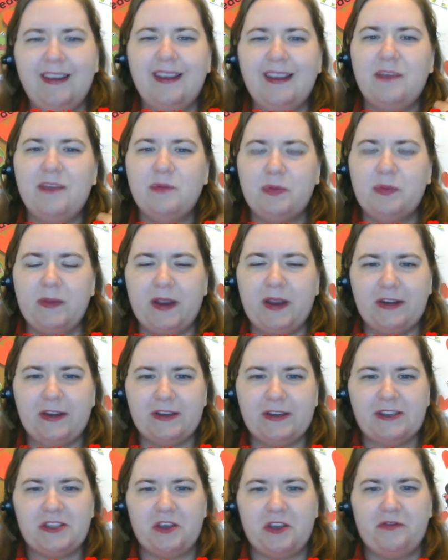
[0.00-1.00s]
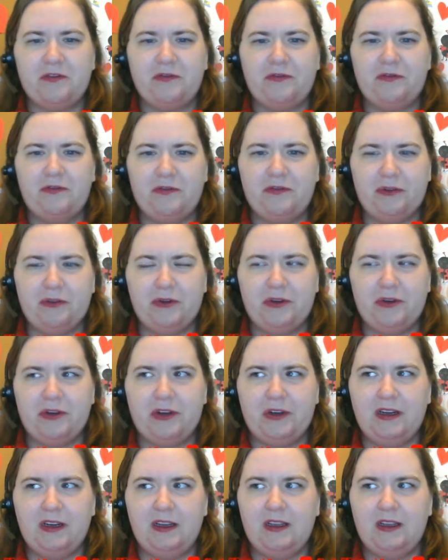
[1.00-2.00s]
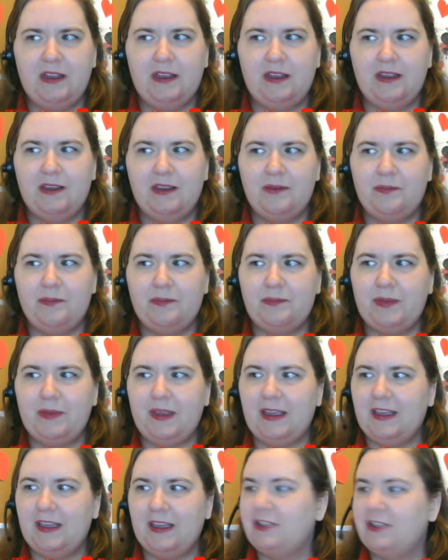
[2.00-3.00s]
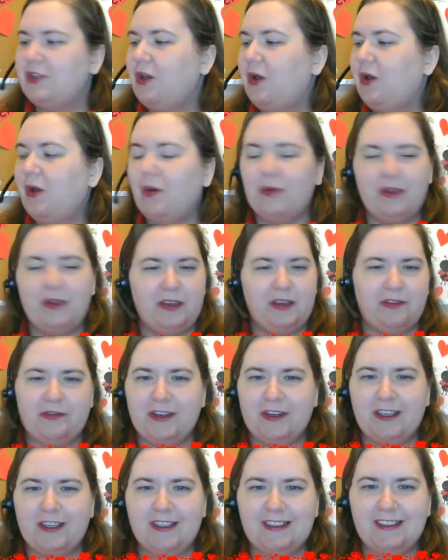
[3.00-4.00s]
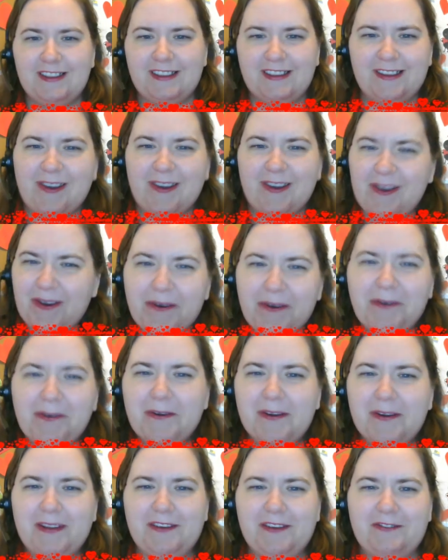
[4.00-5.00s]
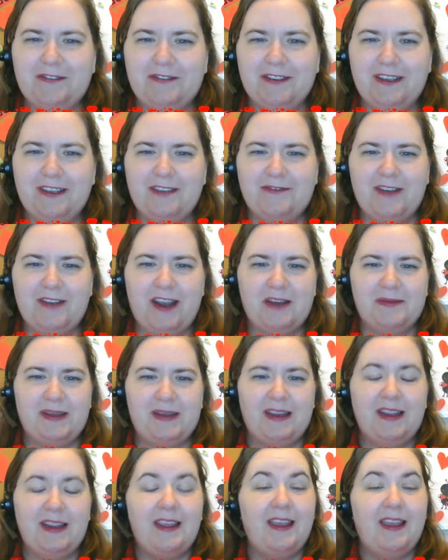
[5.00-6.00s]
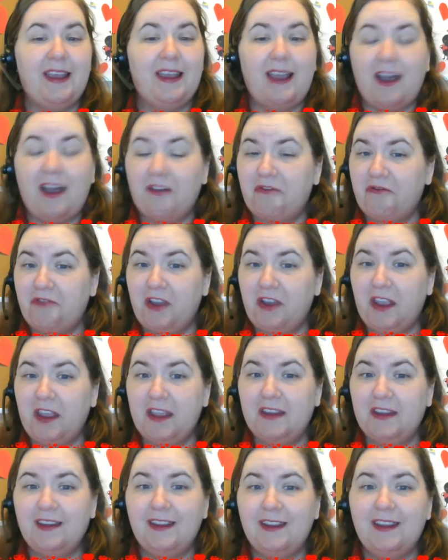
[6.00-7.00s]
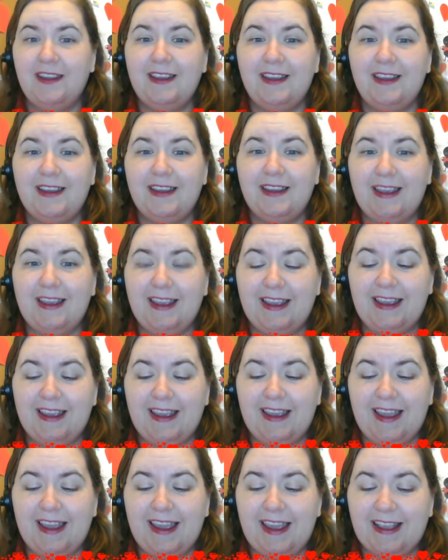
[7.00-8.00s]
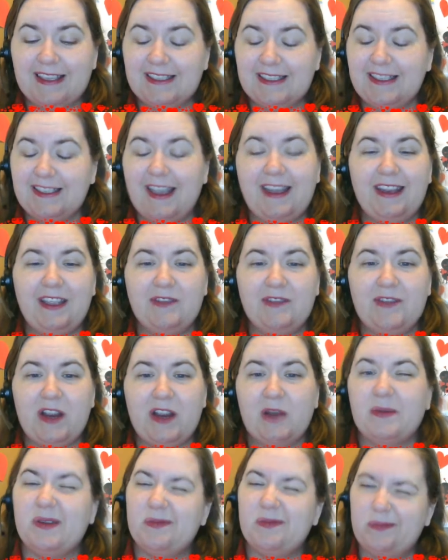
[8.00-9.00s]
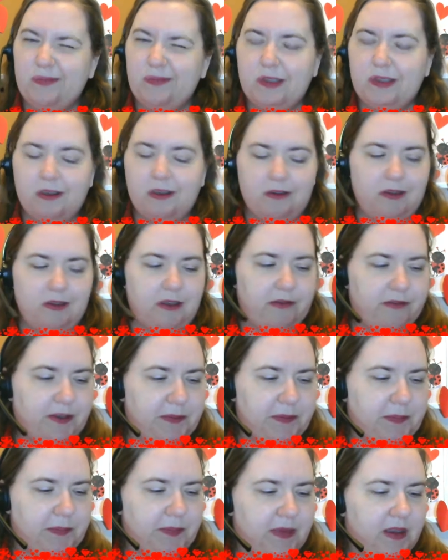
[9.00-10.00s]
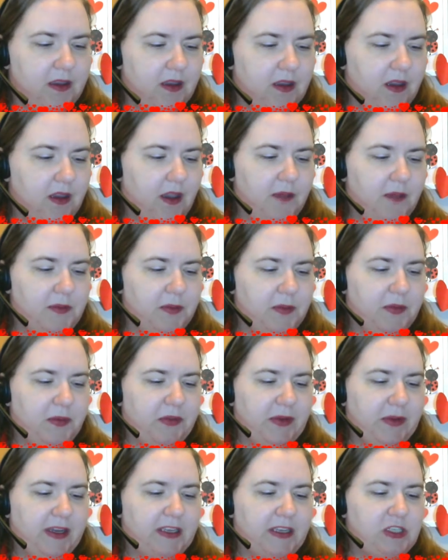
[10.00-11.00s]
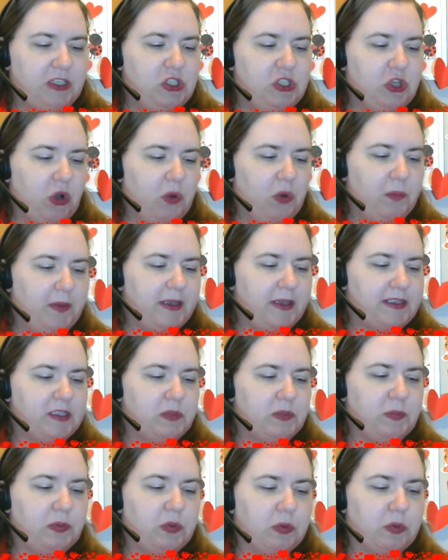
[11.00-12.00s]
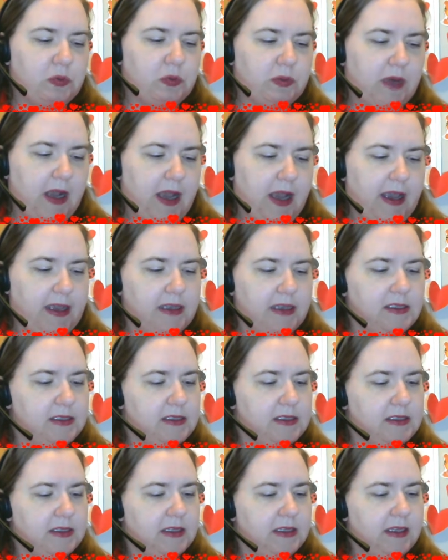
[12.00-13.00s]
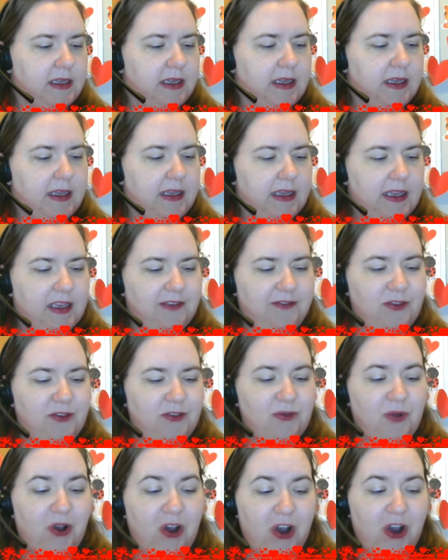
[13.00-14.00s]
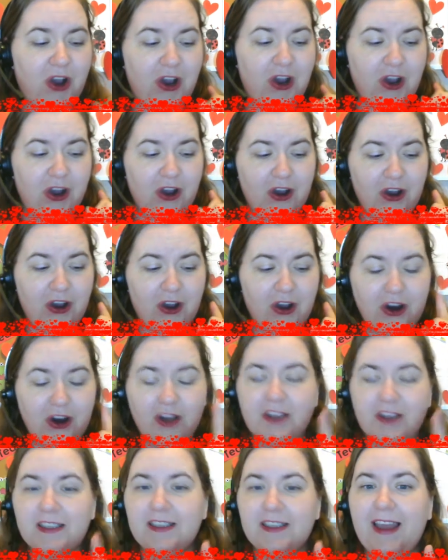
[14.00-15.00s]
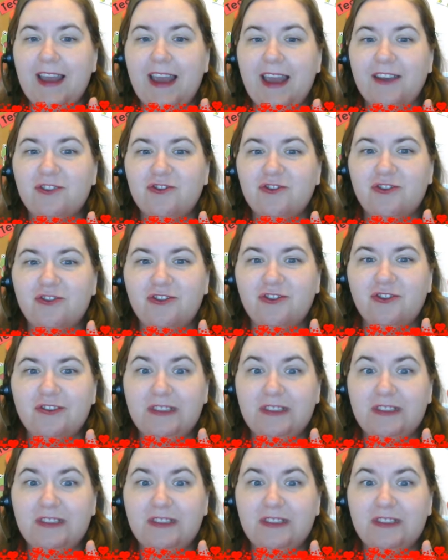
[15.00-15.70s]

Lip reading: Prepare yourself for being in a totally different environment. A fun, exciting environment, but totally different. Number 3, don't be surprised if you aren't a natural.